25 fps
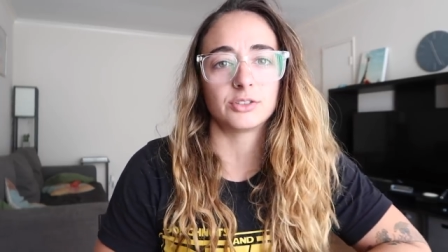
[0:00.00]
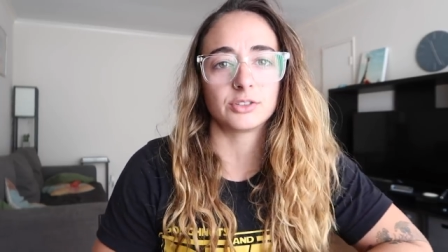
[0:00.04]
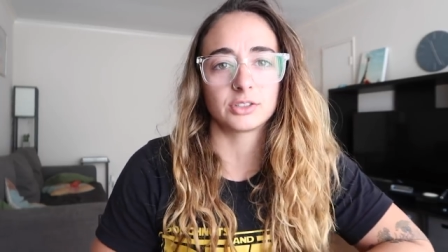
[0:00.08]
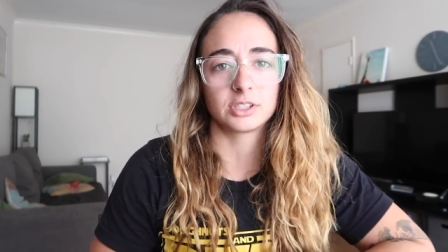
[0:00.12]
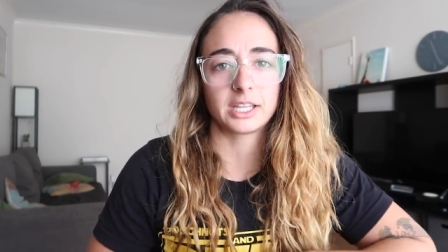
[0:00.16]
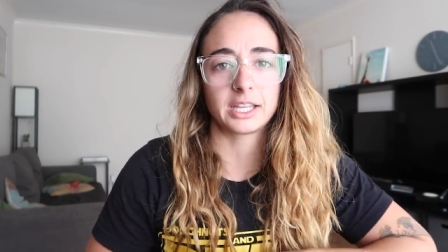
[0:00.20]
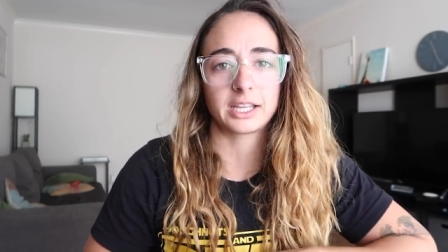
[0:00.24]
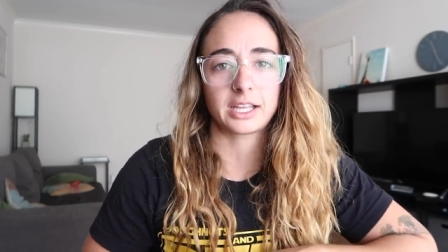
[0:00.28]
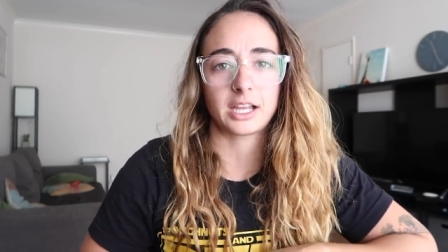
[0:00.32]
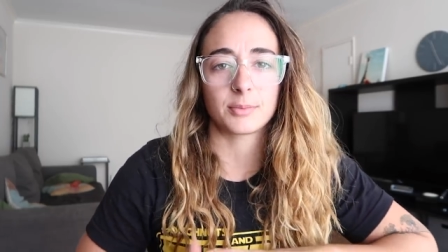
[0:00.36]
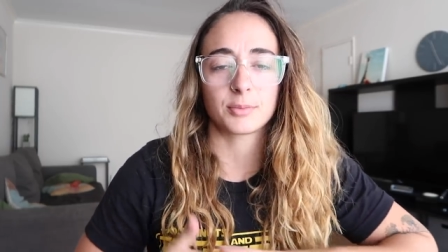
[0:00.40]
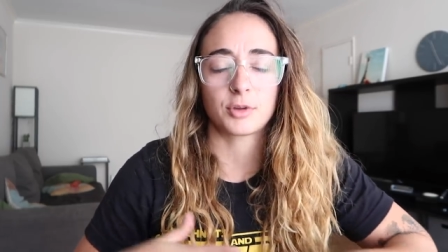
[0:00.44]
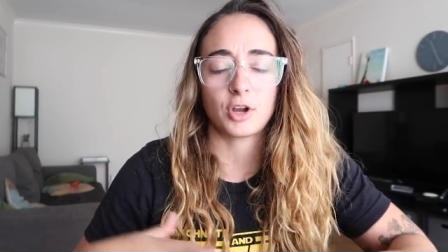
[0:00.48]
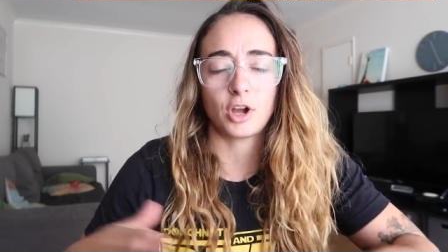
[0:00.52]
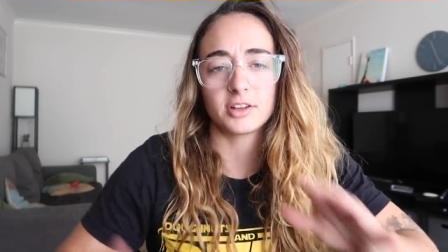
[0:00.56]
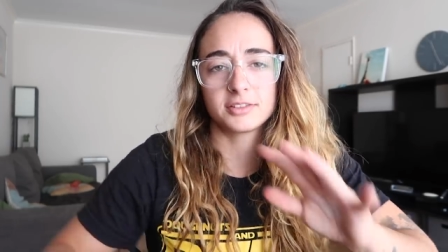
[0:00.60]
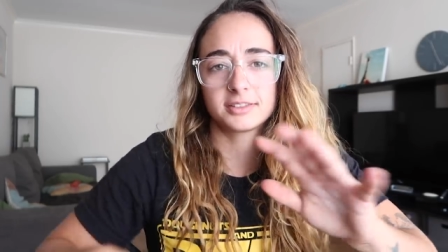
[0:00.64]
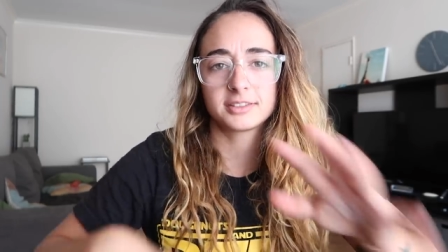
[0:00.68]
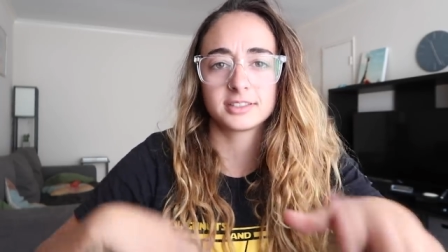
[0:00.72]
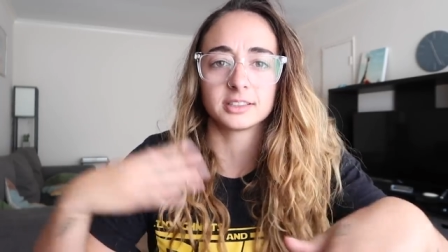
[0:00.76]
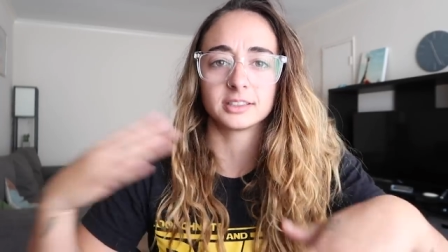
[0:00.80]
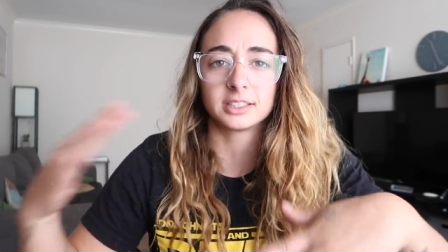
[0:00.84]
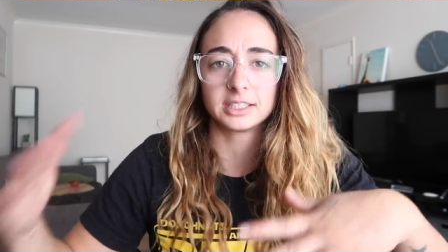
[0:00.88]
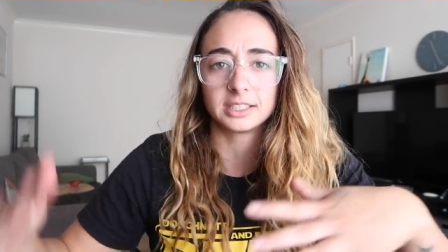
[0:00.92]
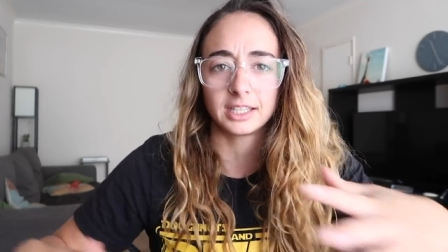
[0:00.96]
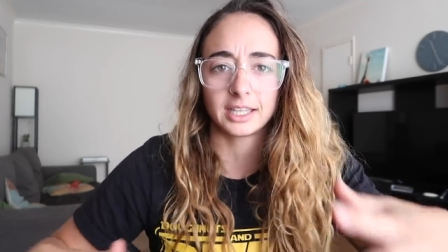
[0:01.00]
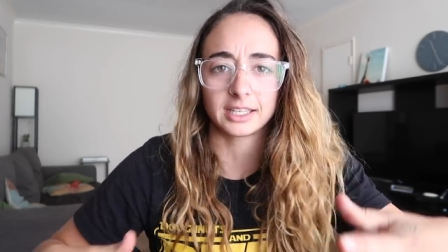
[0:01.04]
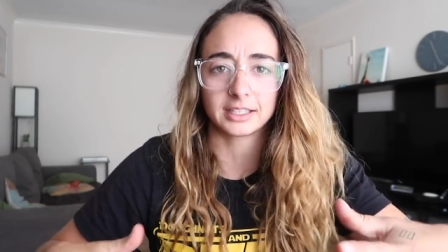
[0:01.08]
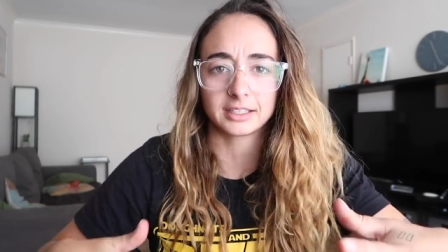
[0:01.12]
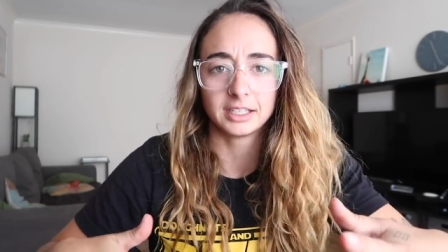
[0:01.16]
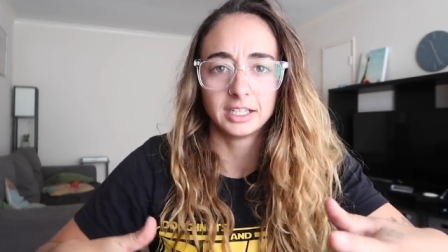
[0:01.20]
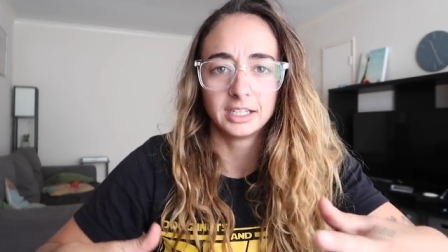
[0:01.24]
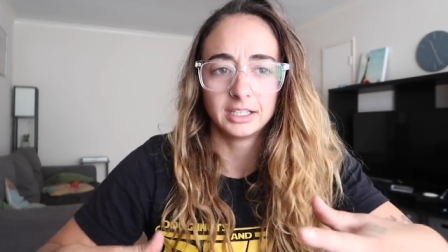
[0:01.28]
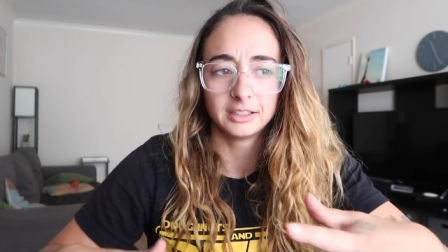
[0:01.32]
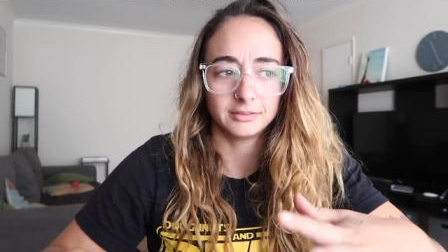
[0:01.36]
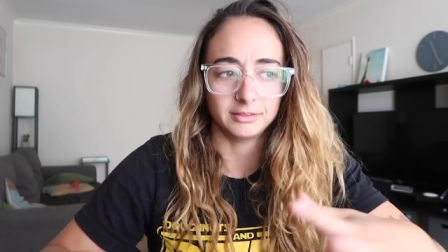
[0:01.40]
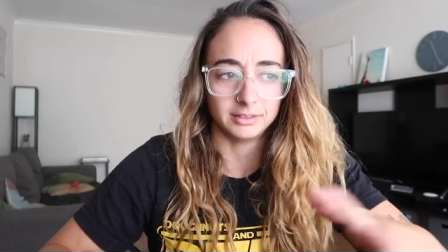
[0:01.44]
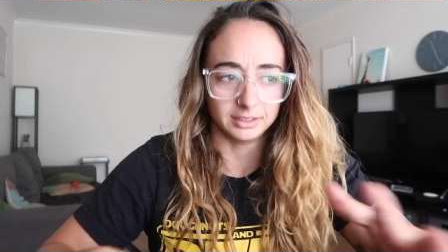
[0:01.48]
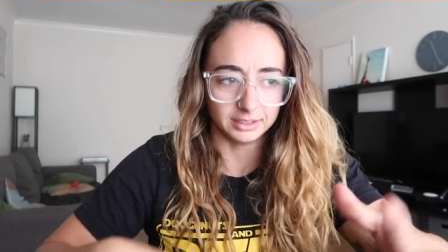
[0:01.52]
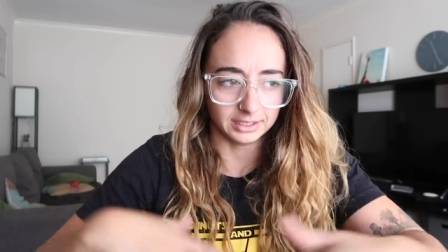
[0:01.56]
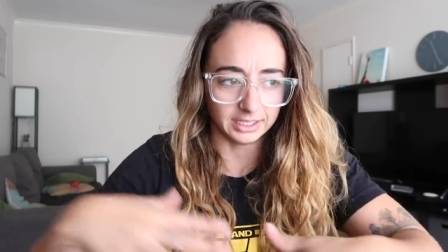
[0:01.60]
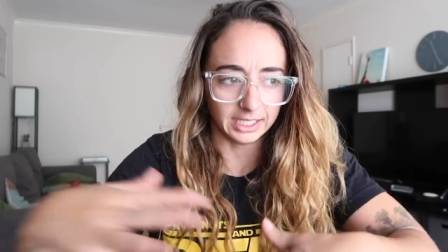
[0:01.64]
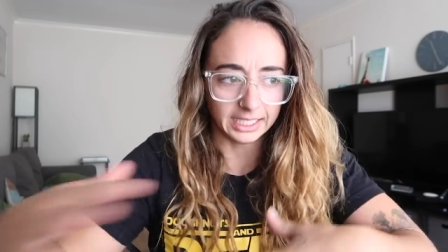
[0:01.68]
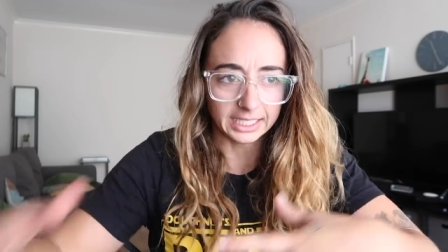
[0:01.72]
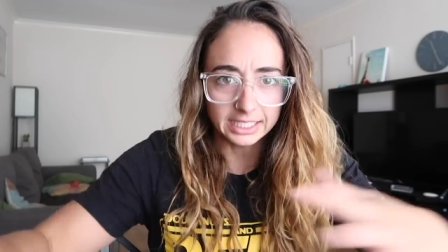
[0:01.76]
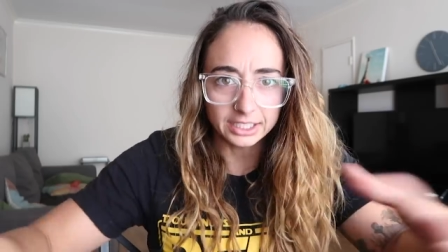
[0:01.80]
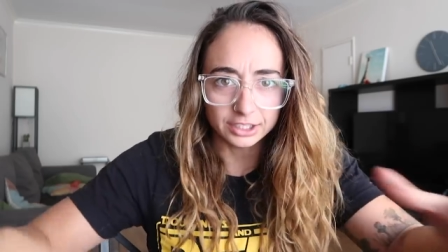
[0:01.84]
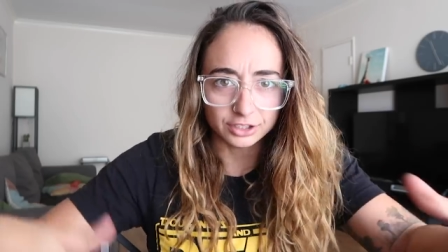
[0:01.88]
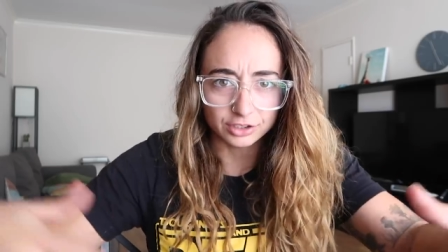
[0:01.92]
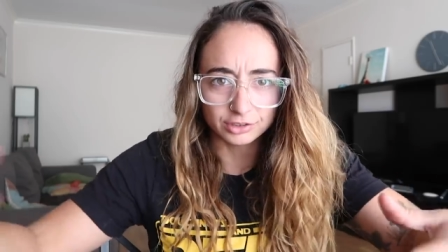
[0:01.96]
or like I'm constantly like
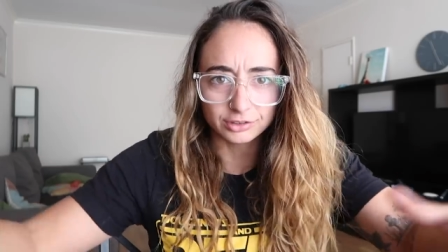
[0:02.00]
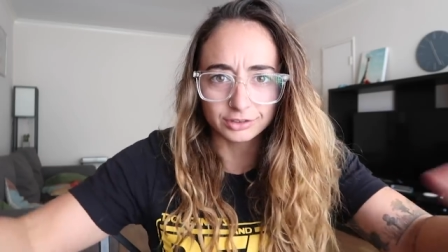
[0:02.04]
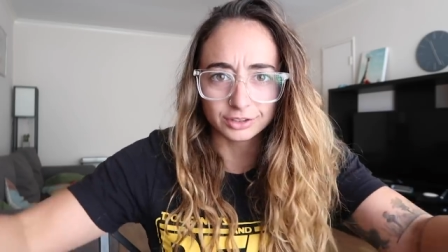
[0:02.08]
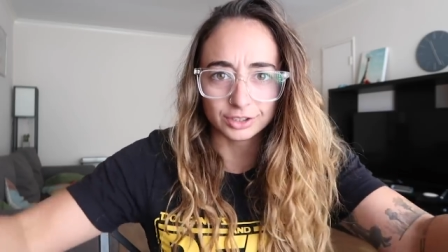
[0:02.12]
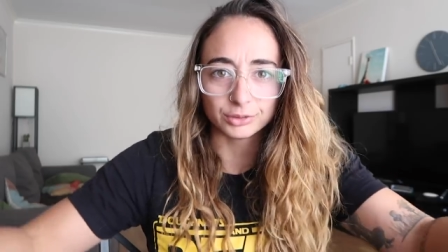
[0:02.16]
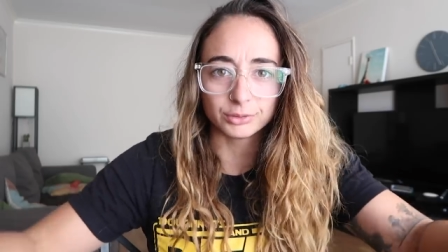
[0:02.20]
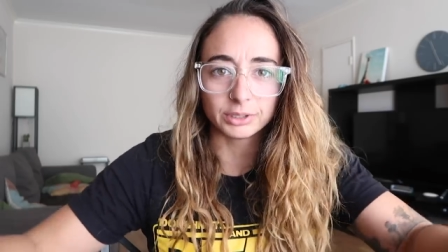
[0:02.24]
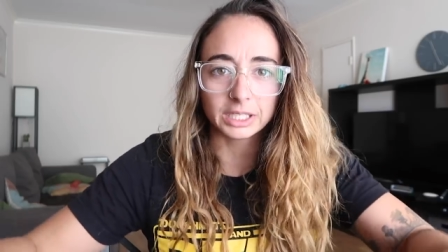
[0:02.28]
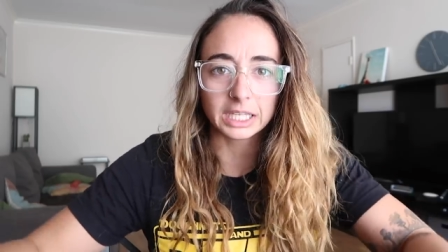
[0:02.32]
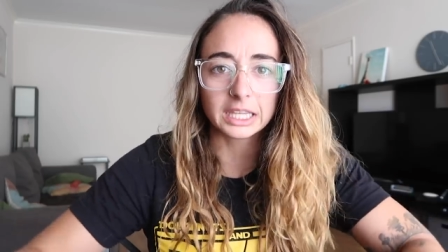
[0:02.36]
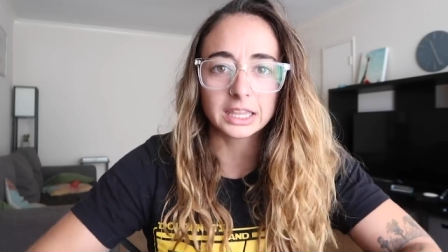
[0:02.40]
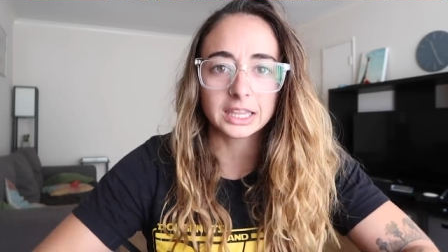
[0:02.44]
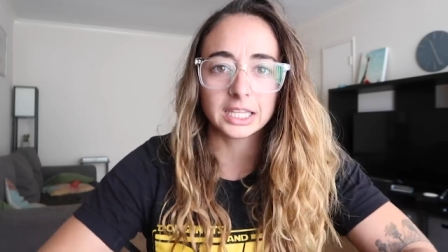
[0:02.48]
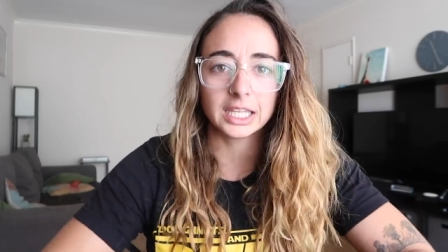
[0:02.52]
late doing